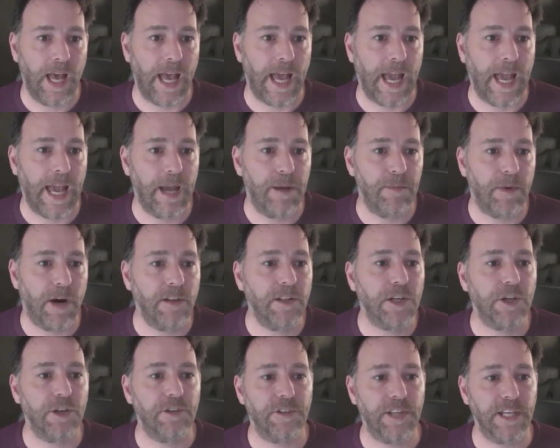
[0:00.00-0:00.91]

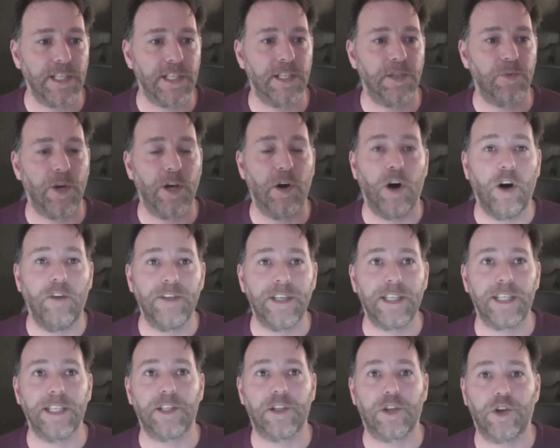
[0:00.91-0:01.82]
Other good things as well,
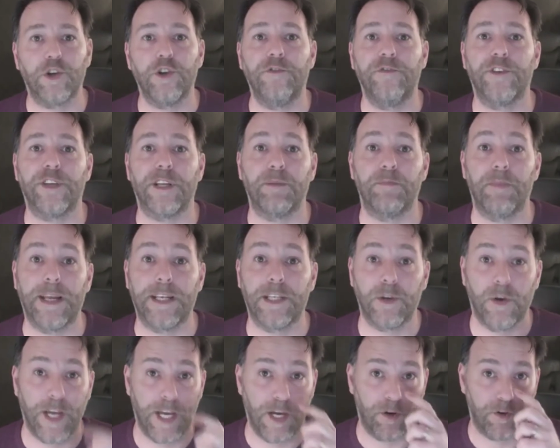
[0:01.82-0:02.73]
obviously it's good for your
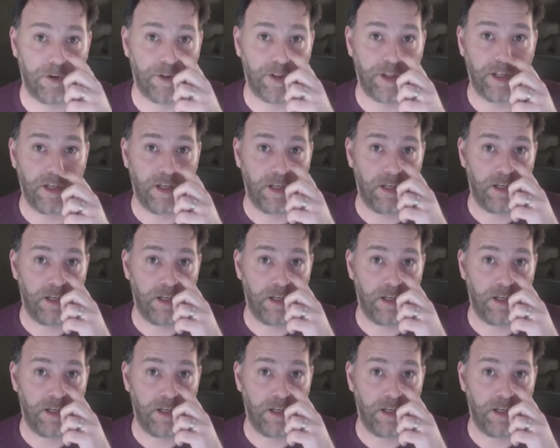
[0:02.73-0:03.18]
mental health.